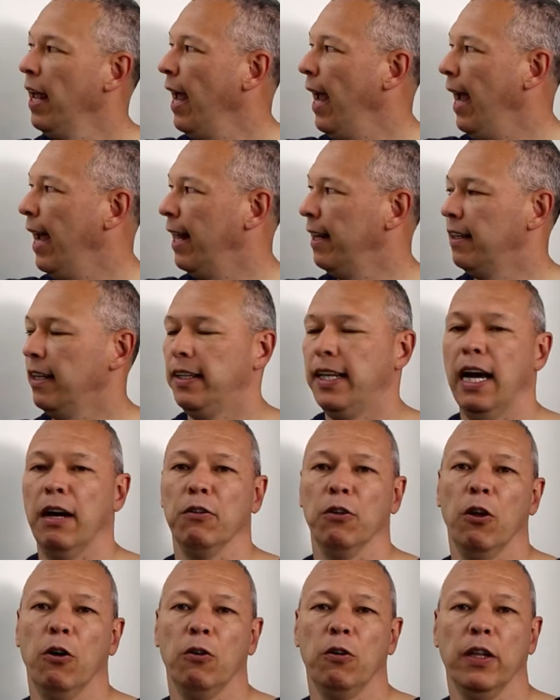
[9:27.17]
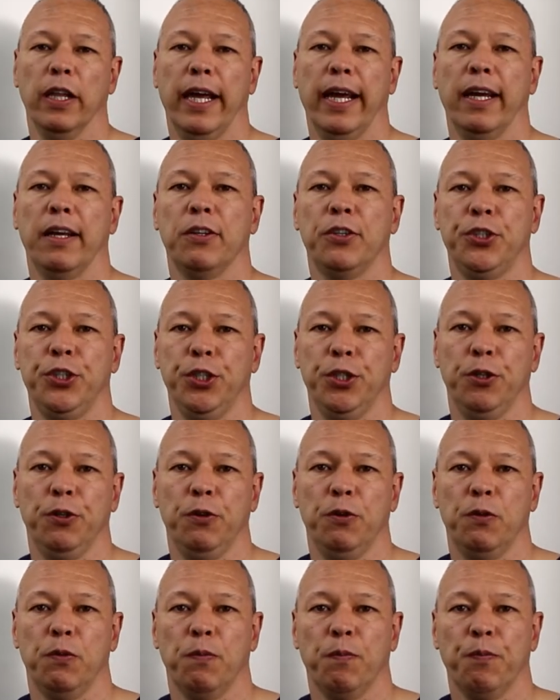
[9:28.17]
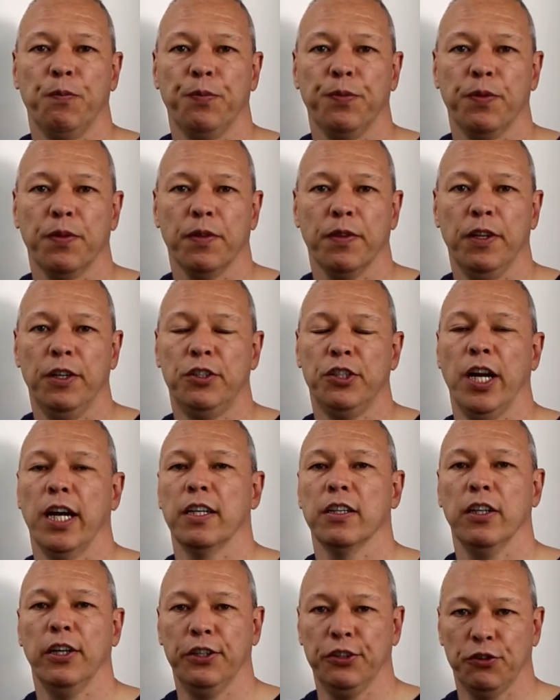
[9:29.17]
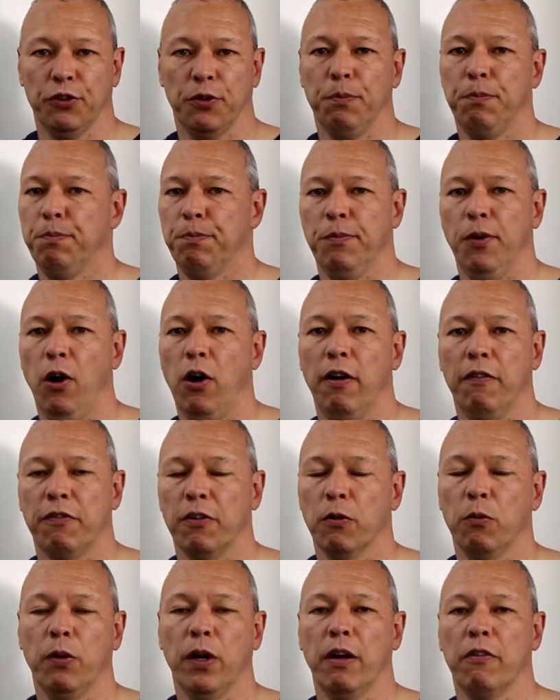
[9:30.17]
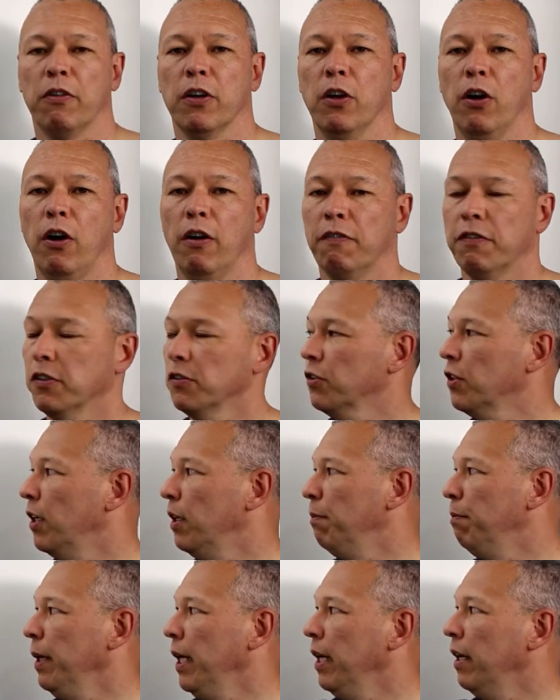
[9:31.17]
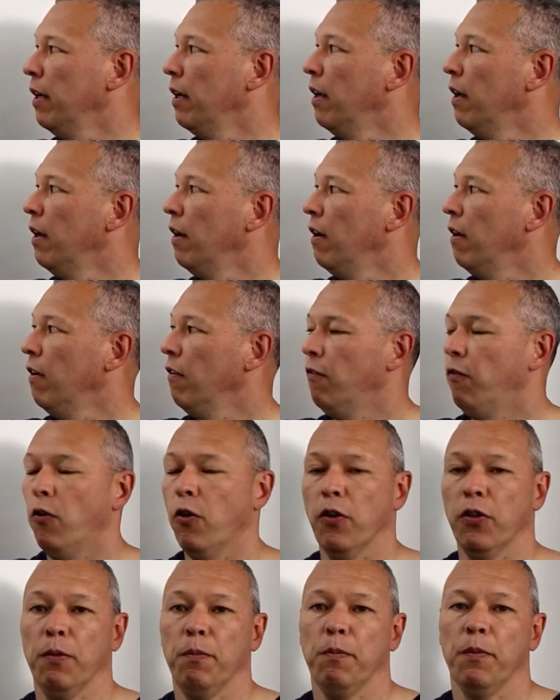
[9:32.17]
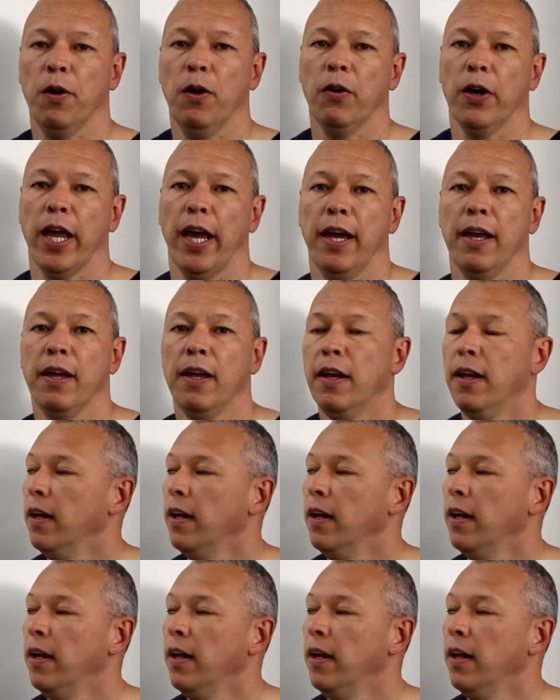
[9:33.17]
and the download link to the checklist or offer, whatever the offer is gonna be for them, okay?